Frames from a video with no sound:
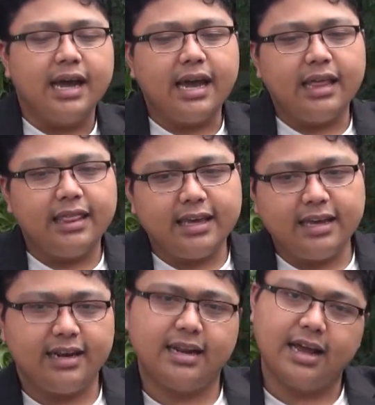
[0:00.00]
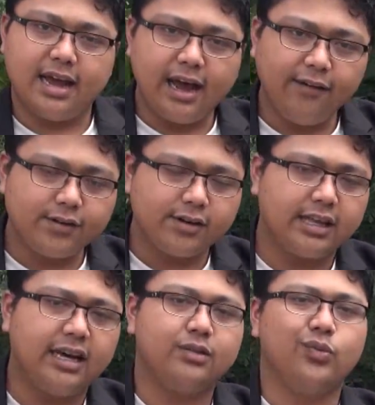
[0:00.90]
and then after
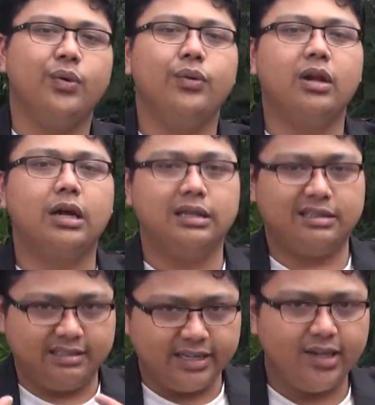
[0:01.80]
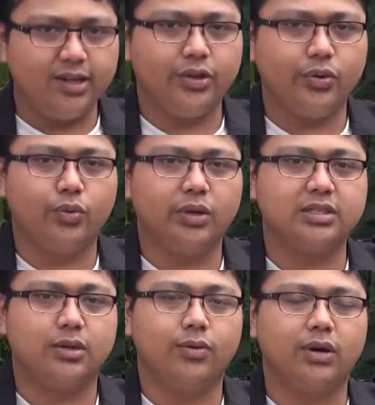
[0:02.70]
that we will tell you what's
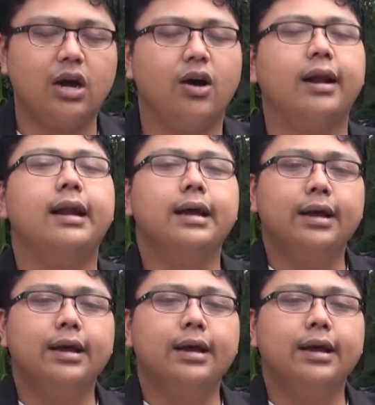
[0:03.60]
going on